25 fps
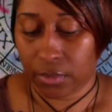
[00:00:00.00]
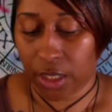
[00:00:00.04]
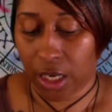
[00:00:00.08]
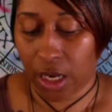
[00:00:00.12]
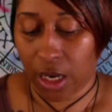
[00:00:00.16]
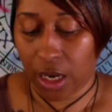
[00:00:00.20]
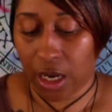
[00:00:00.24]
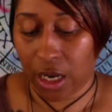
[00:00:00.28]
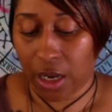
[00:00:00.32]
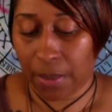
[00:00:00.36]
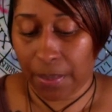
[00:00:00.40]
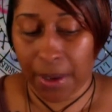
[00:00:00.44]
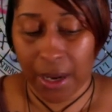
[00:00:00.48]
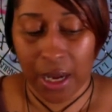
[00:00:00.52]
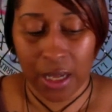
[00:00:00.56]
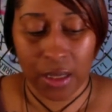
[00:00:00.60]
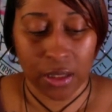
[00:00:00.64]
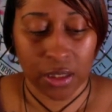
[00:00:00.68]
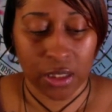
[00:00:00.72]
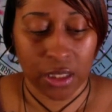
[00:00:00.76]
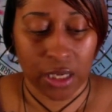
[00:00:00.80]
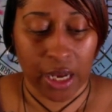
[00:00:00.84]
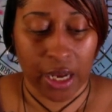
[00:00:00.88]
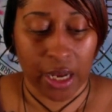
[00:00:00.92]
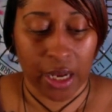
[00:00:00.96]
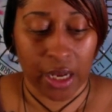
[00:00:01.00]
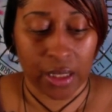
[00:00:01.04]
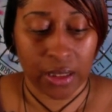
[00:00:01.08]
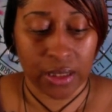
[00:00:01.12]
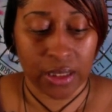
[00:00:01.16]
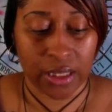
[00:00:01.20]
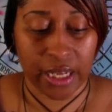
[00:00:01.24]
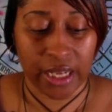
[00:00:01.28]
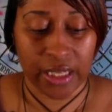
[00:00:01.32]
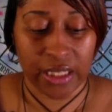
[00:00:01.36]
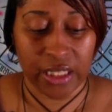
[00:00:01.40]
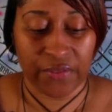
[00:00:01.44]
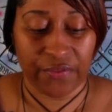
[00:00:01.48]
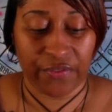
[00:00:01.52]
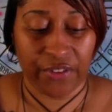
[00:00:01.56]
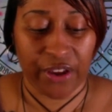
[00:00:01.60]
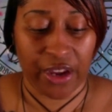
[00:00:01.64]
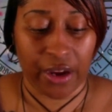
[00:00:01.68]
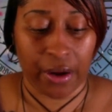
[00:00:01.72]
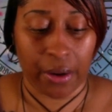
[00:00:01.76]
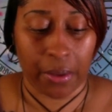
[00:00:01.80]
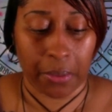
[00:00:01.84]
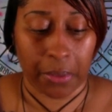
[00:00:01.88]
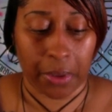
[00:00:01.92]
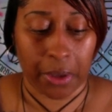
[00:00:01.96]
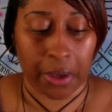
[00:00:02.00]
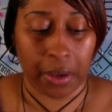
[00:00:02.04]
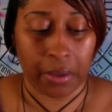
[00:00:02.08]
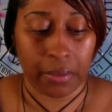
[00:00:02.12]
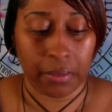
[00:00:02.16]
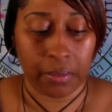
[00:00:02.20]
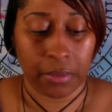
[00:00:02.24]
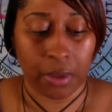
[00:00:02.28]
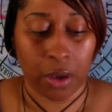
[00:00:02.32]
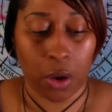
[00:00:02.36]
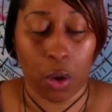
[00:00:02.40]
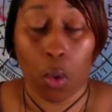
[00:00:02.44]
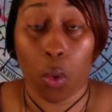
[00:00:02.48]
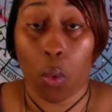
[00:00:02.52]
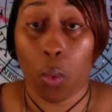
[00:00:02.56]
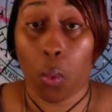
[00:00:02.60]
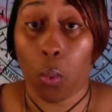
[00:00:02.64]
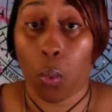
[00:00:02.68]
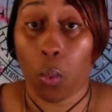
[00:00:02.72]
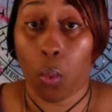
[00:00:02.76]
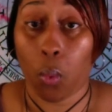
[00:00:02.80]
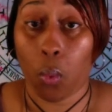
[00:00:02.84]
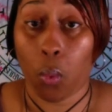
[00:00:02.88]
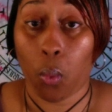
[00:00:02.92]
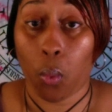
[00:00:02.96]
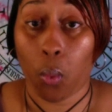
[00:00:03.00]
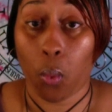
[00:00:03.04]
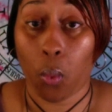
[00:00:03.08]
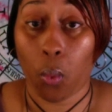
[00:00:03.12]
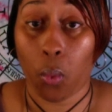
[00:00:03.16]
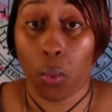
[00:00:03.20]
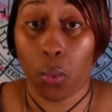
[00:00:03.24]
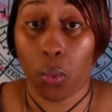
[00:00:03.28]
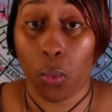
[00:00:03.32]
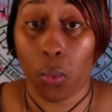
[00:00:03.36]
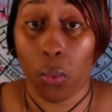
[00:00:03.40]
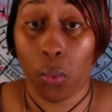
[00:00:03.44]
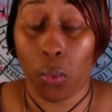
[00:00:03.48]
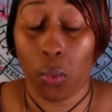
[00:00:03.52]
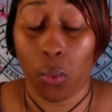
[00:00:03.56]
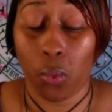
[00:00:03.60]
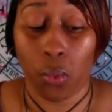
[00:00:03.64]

I apologize. That's fairy. Ooh.